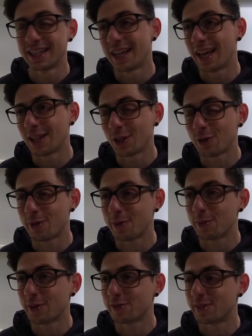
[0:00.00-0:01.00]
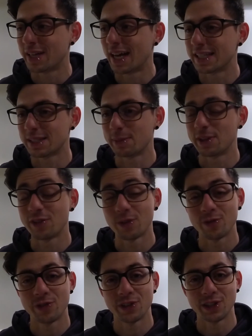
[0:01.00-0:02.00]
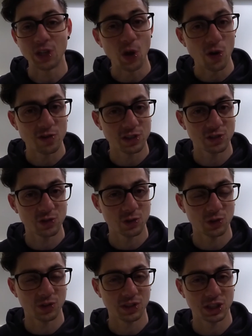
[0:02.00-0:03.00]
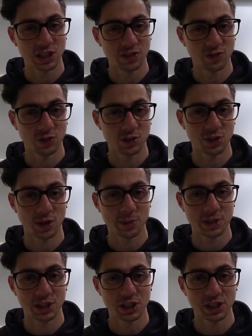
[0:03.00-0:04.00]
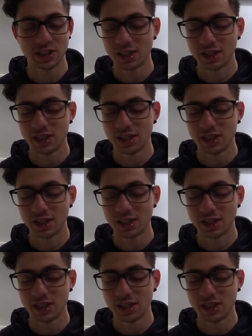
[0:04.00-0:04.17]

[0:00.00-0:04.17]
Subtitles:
a lot of people have been asking me if I'm feeling nervous for this competition.